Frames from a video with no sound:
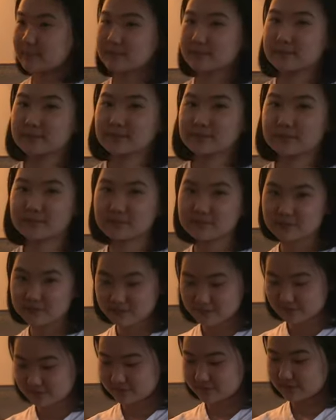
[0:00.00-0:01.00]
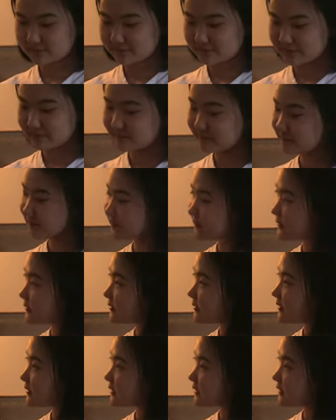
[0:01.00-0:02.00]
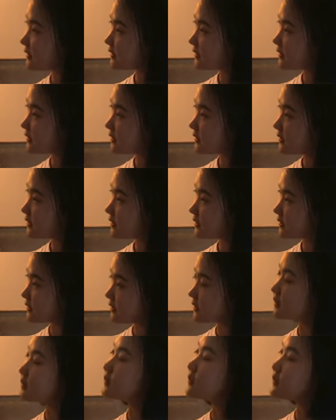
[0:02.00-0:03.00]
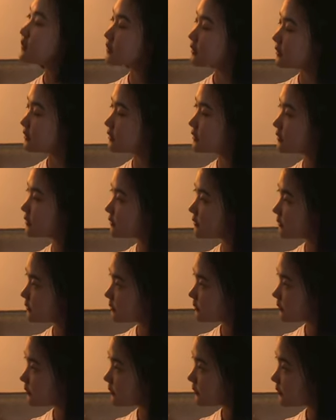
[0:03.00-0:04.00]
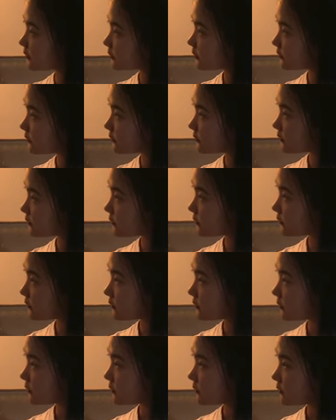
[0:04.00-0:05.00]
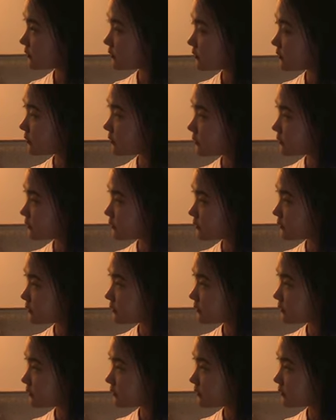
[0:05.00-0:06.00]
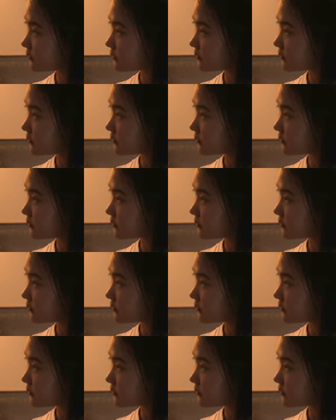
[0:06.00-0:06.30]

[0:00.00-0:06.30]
No words are spoken by the person on screen.